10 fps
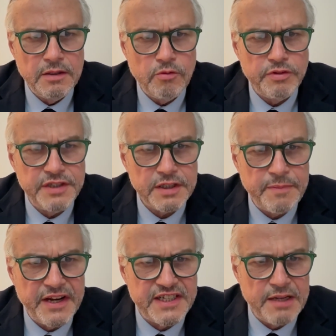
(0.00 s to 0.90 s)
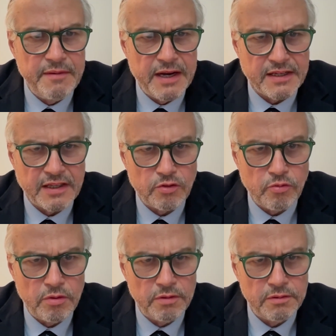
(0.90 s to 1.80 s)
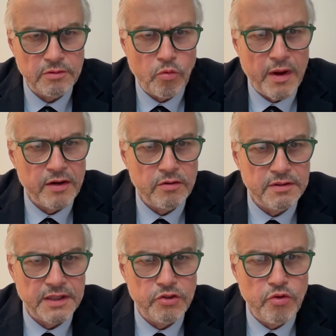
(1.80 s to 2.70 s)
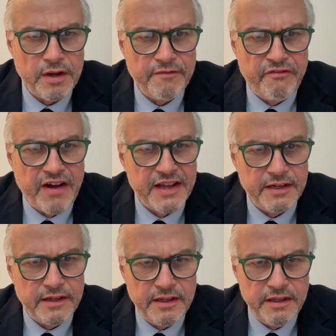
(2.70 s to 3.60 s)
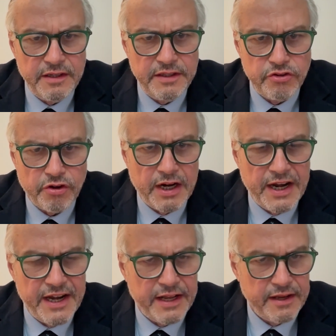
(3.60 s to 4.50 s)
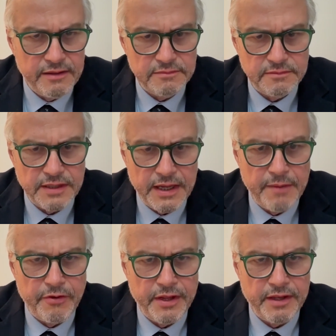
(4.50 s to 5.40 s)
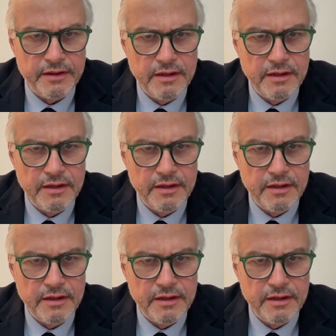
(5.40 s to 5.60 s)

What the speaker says: which is very similar to one that you can find in your clinic every